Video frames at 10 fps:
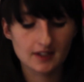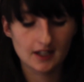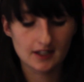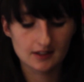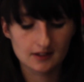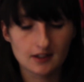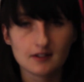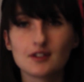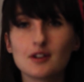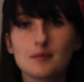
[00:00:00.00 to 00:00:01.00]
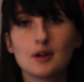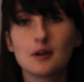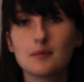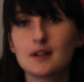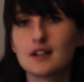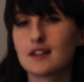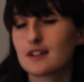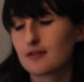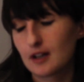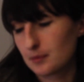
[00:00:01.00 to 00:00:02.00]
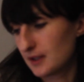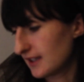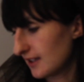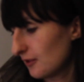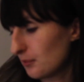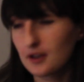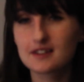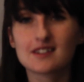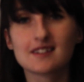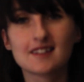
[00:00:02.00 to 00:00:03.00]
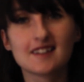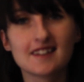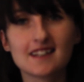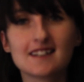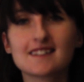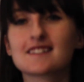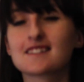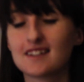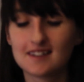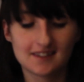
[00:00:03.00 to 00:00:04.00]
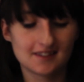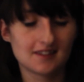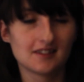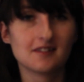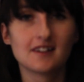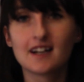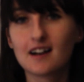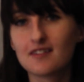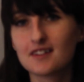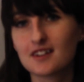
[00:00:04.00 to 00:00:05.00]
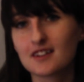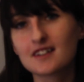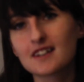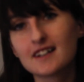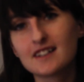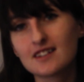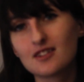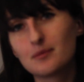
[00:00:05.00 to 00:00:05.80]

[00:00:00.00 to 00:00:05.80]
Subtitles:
and her and her mom are like wrapping little presents and things. So I have another tiny little